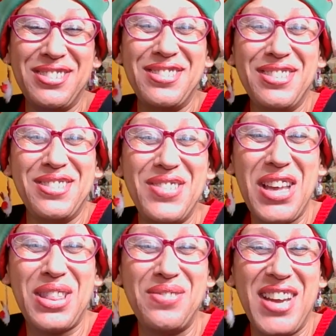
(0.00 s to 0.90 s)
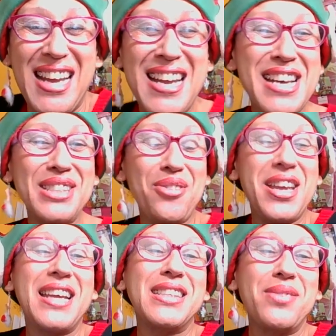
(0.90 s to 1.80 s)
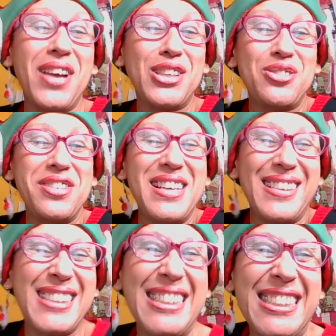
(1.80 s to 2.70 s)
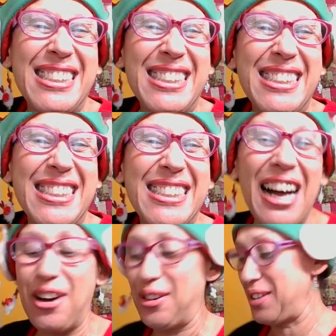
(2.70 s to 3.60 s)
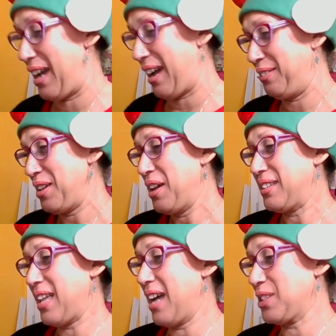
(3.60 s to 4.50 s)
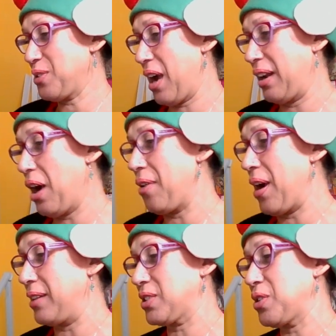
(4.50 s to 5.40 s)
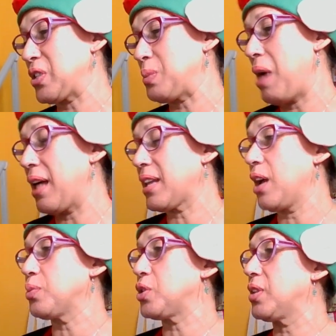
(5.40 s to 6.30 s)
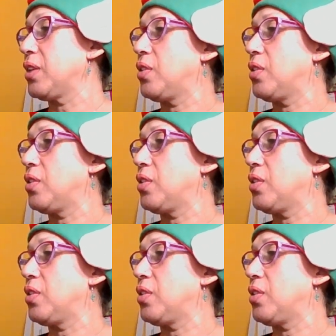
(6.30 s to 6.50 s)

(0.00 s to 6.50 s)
with me so we can get some extra years. Oh, yeah, that's right. All right, so smiling helps you live